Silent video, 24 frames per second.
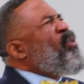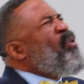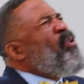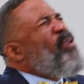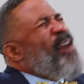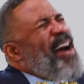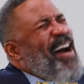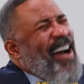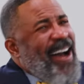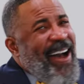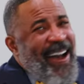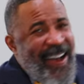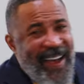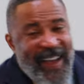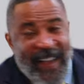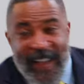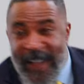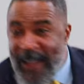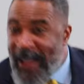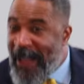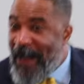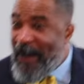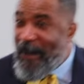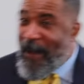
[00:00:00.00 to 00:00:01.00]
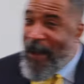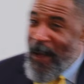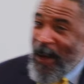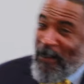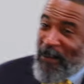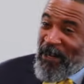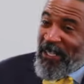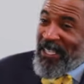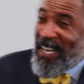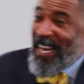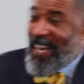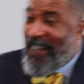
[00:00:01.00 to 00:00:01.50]
Oh, I'm
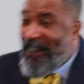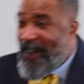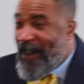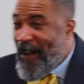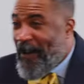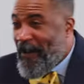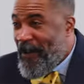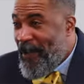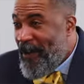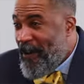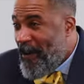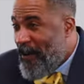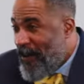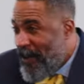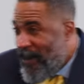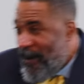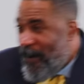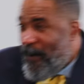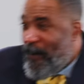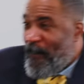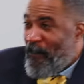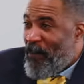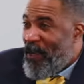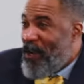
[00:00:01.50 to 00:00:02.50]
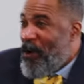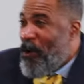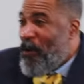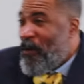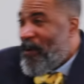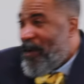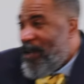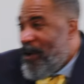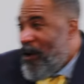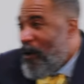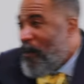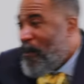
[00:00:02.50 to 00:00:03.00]
just saying, he
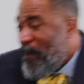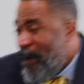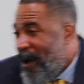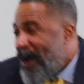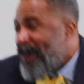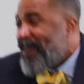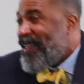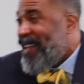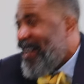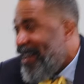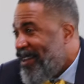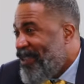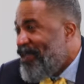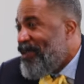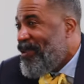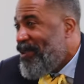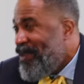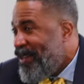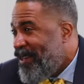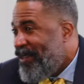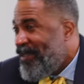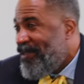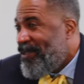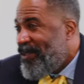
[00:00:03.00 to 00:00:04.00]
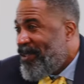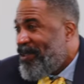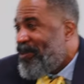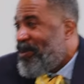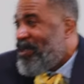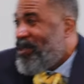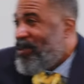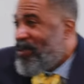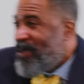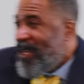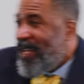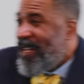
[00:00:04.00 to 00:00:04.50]
gonna bark now. What
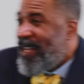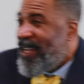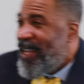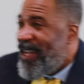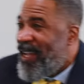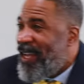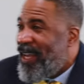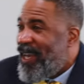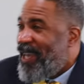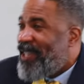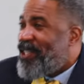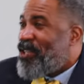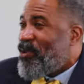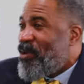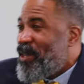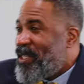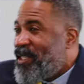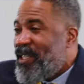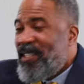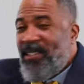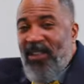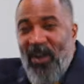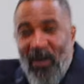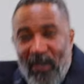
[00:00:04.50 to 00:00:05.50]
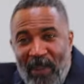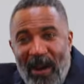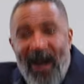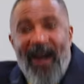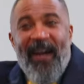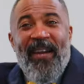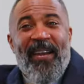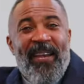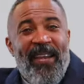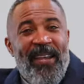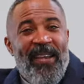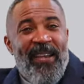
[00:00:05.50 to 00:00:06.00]
you think? Aunt Teresa, he's gonna
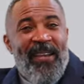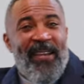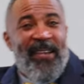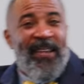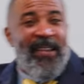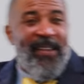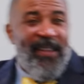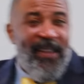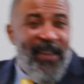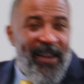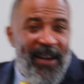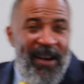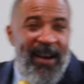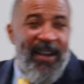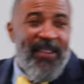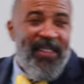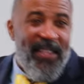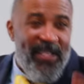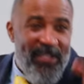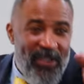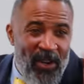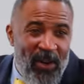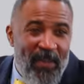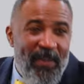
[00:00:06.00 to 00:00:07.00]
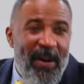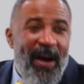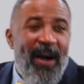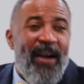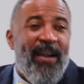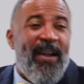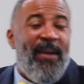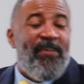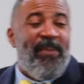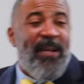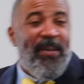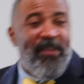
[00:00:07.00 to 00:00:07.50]
bark. Arthur, he's going to bark.
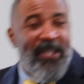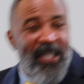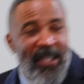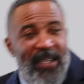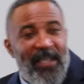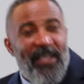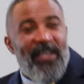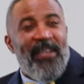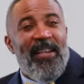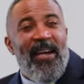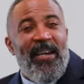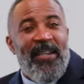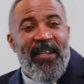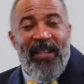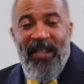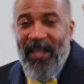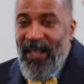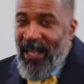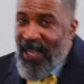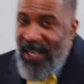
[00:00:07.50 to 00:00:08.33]
I'm taking Yolanda.